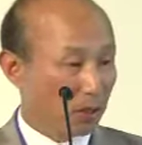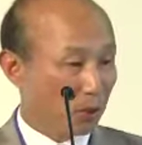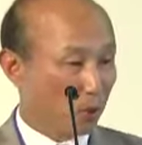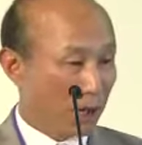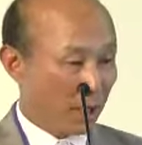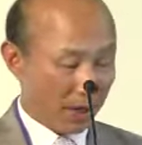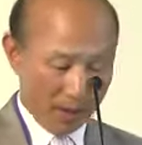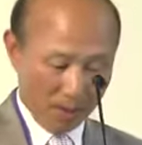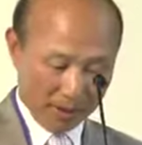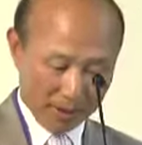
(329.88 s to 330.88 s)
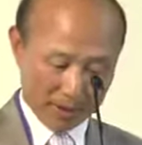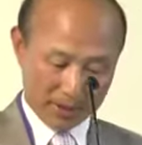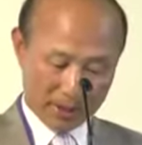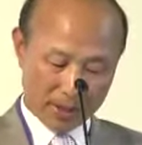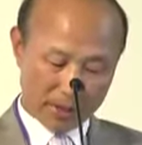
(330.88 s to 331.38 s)
Social
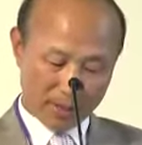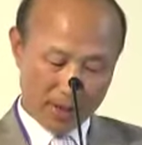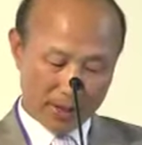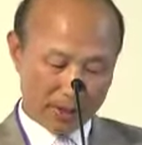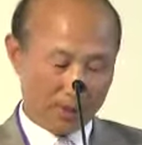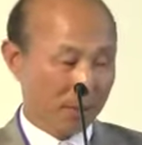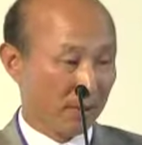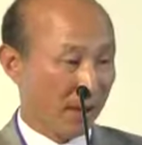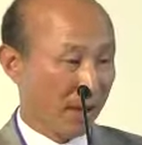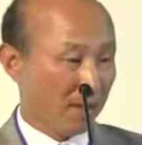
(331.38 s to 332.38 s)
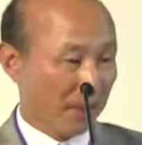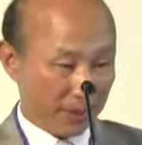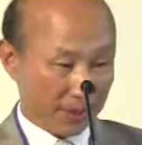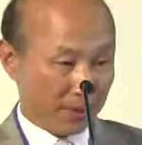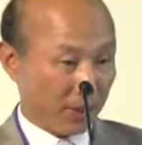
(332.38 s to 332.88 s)
gamers spend on
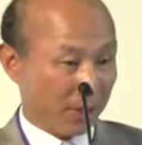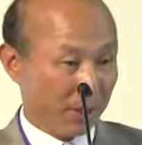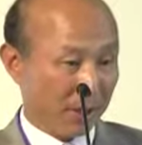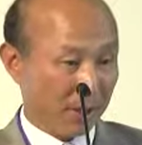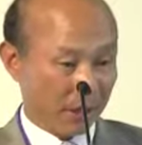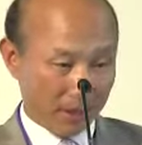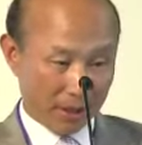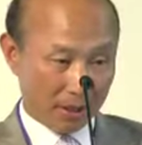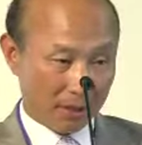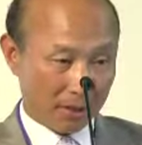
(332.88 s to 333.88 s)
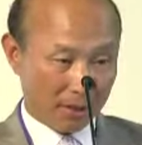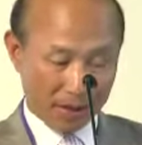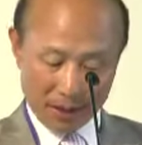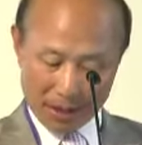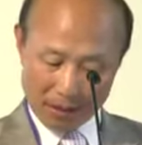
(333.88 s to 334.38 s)
average
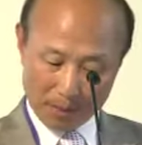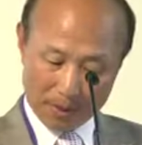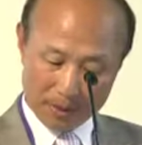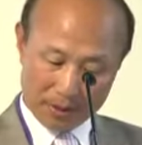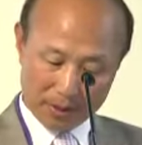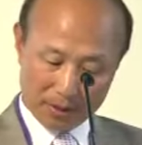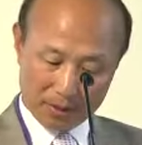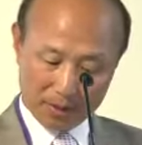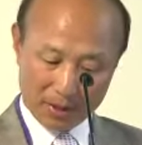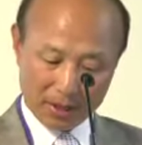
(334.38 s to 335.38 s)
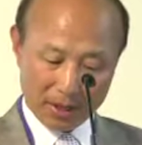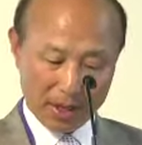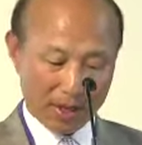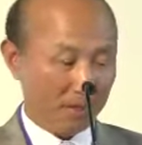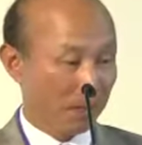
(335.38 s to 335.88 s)
39% of their
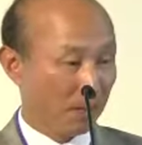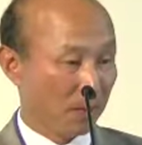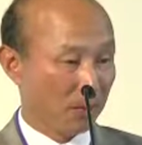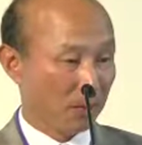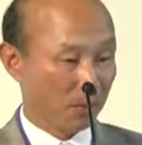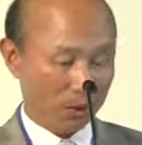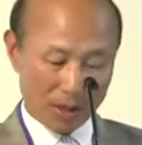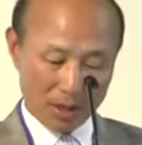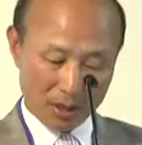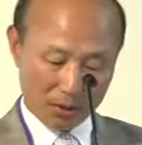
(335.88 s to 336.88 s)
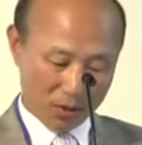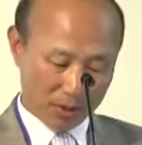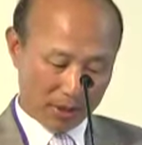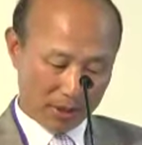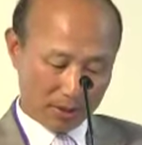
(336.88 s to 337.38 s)
time on social
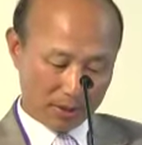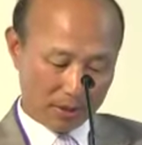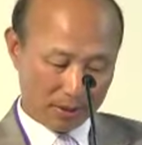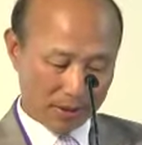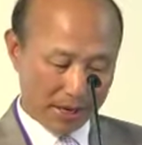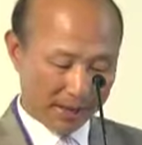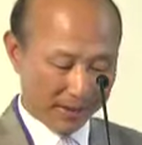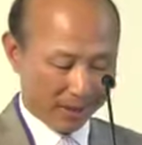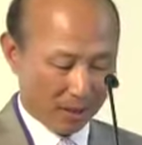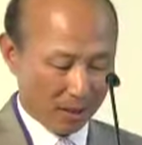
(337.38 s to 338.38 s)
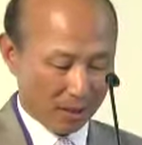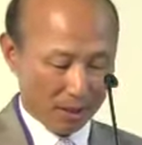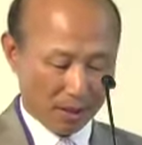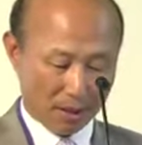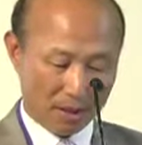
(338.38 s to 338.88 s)
networking sites,
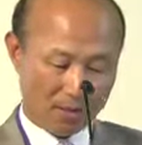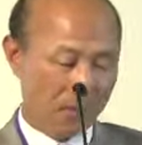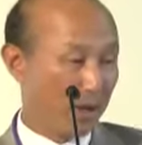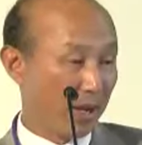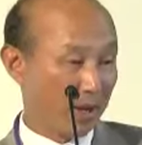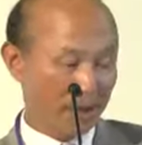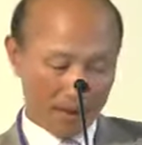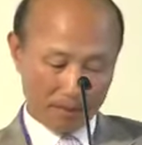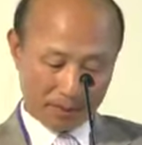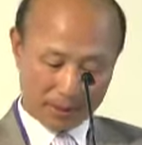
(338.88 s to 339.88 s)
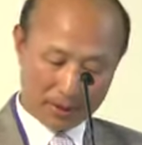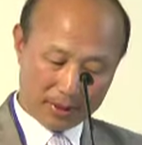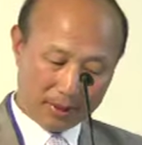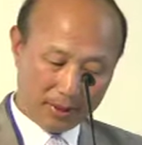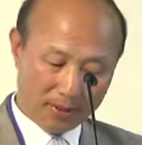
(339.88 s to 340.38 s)
playing games,
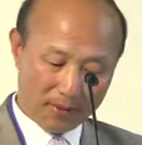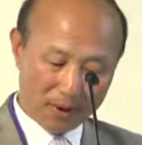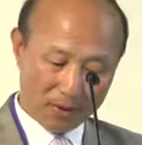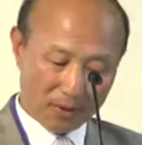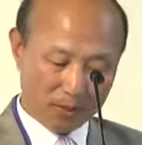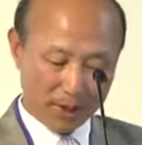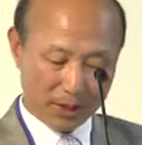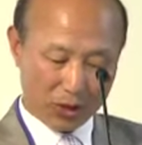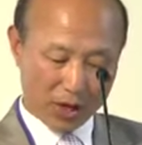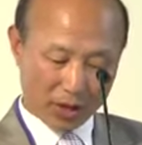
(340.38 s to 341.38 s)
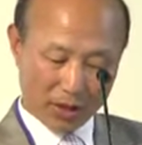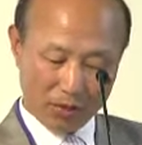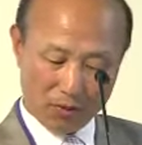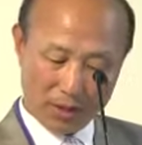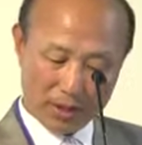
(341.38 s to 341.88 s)
followed by
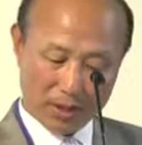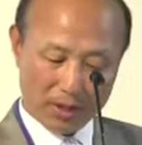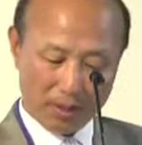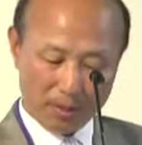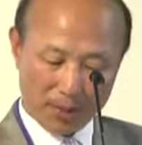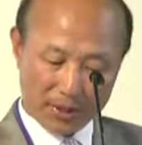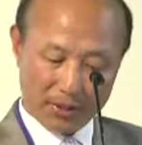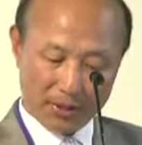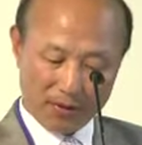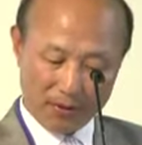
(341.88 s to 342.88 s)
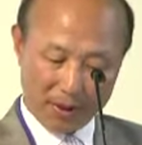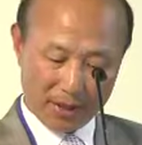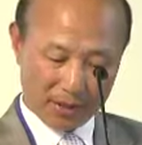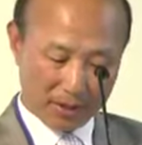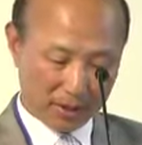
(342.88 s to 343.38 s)
chatting with, messaging
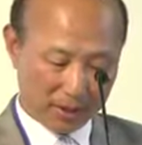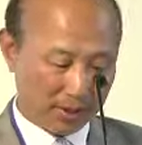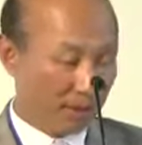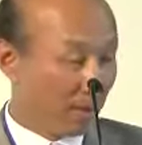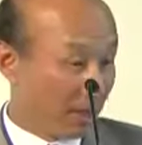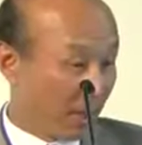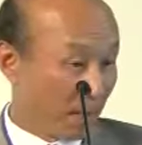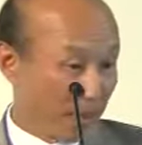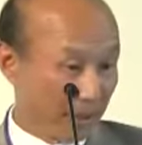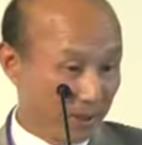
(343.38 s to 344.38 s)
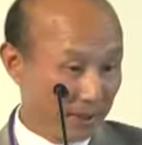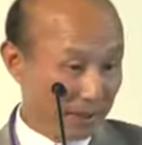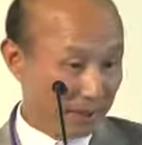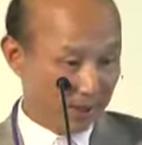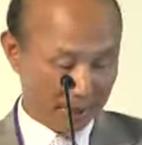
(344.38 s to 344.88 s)
friends, 17%,